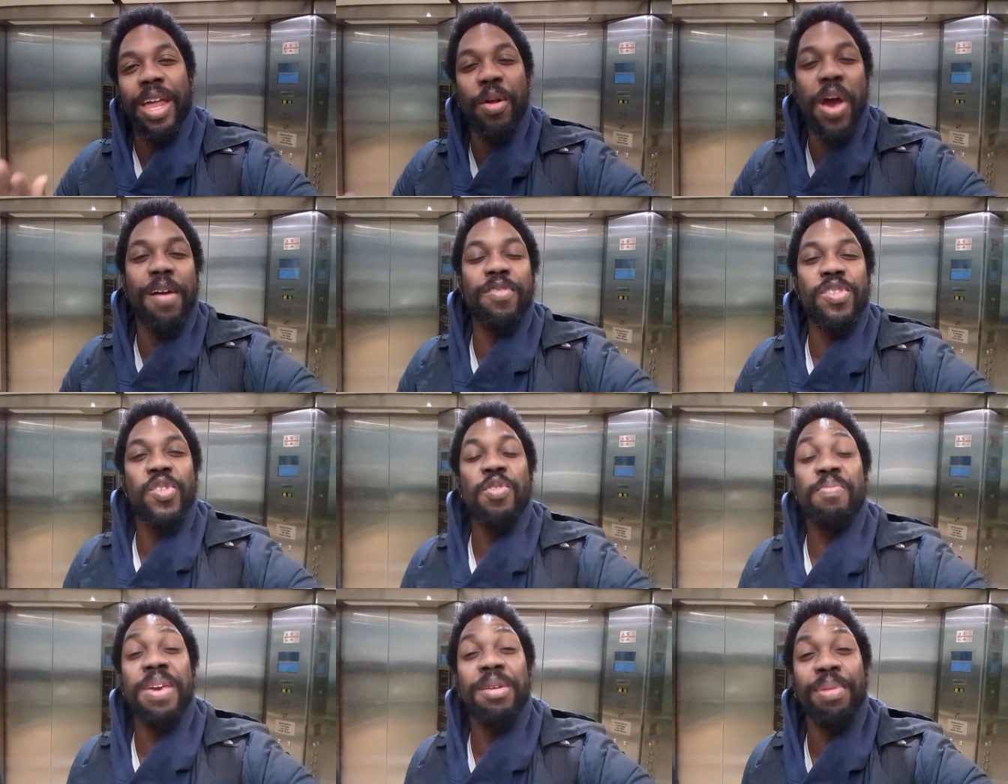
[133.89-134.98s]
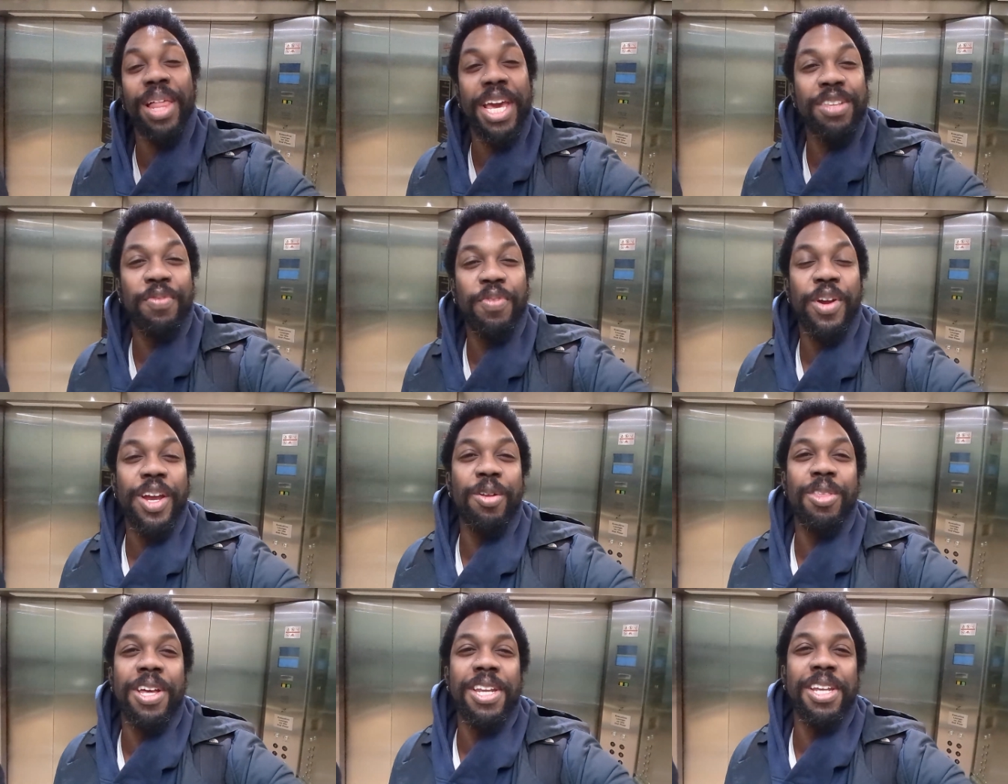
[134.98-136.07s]
I don't have too big plans for
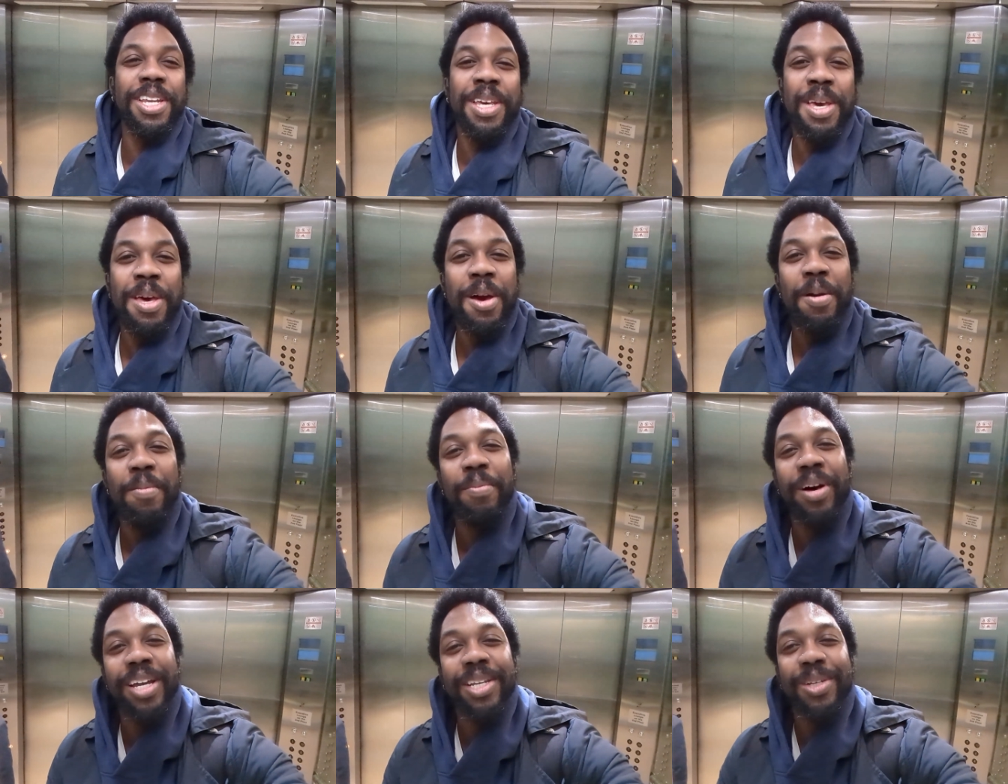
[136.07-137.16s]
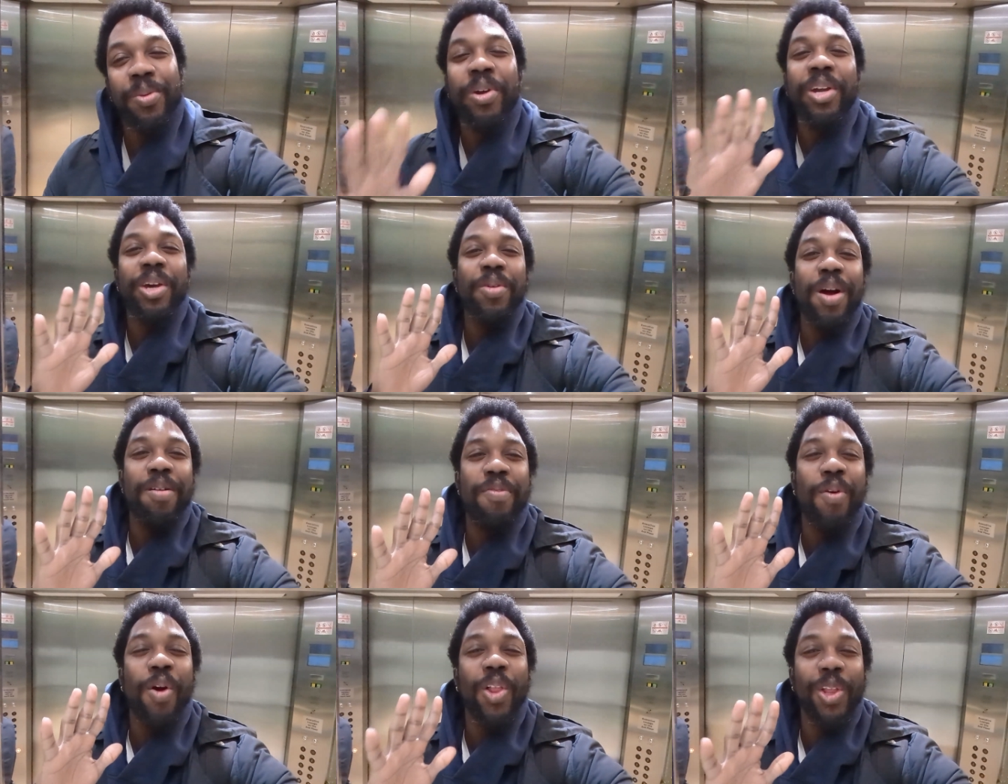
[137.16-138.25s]
here in London, but we're gonna go out
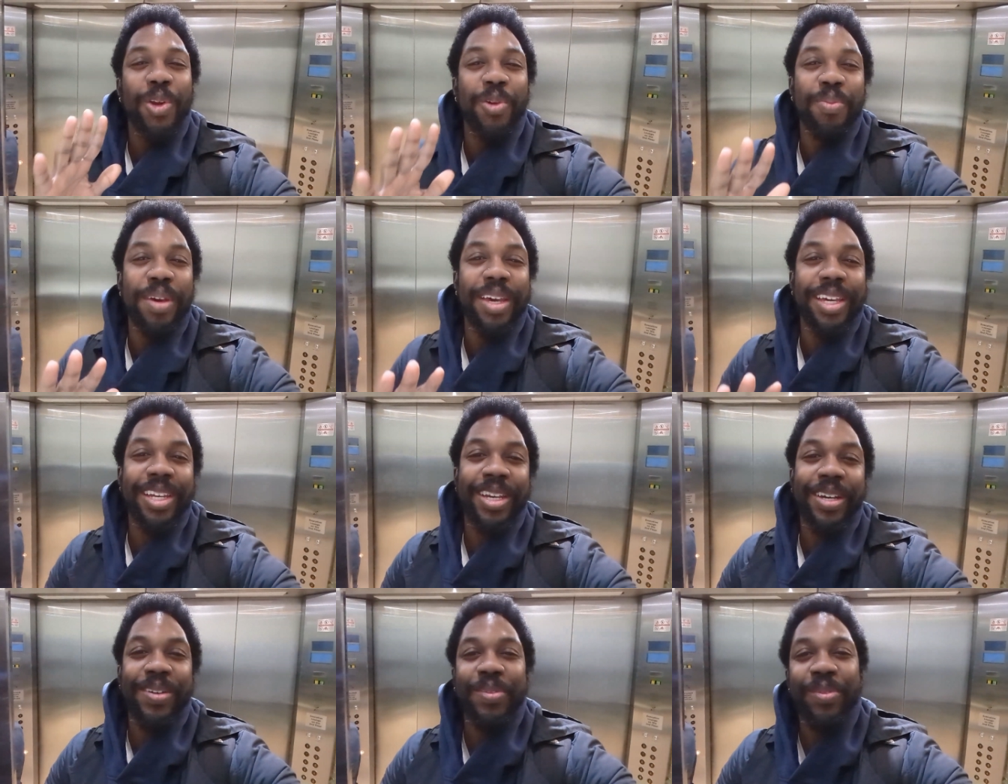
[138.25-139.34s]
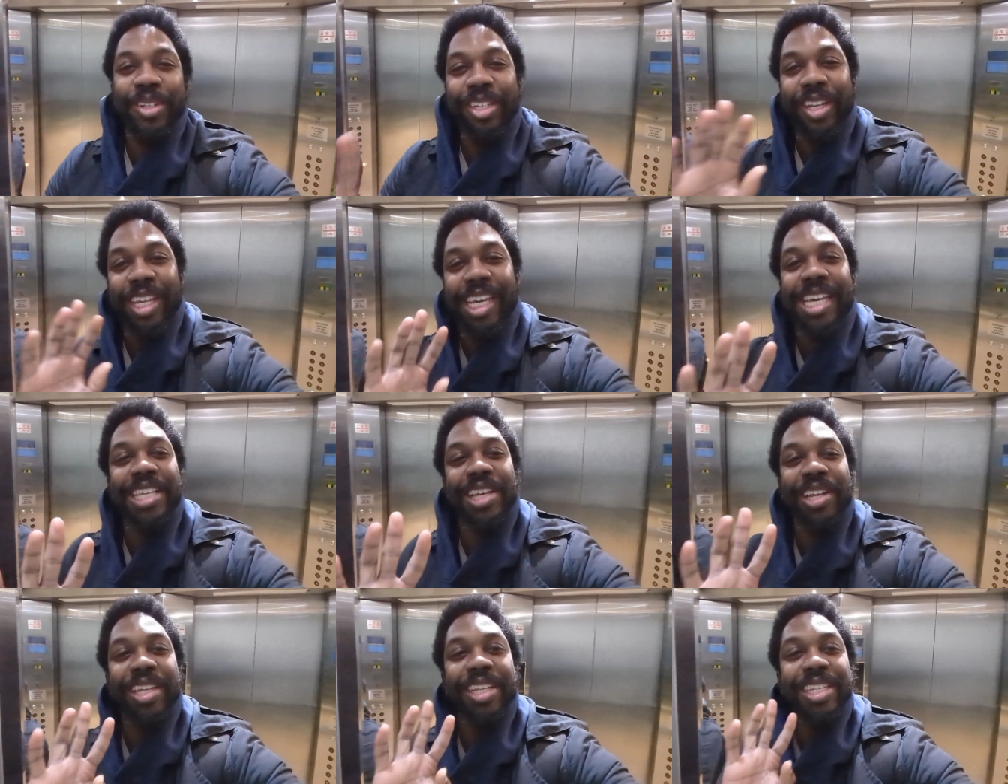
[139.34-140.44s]
for a little bit, you know. We're just gonna ease
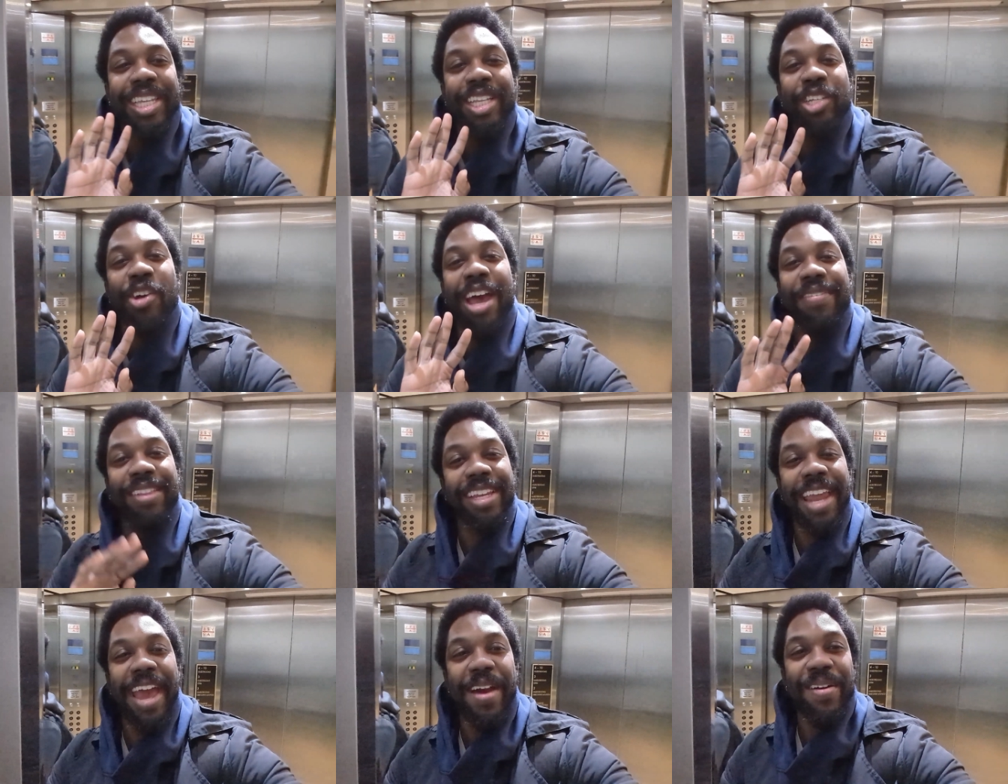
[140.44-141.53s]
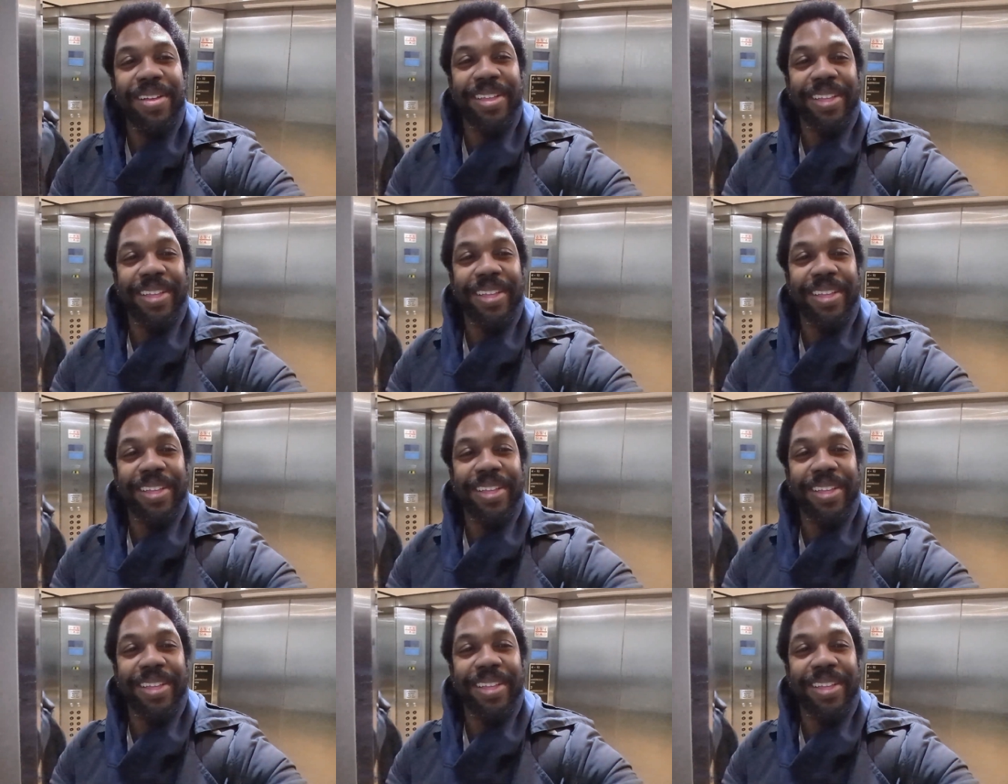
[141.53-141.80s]
on into the traveling now.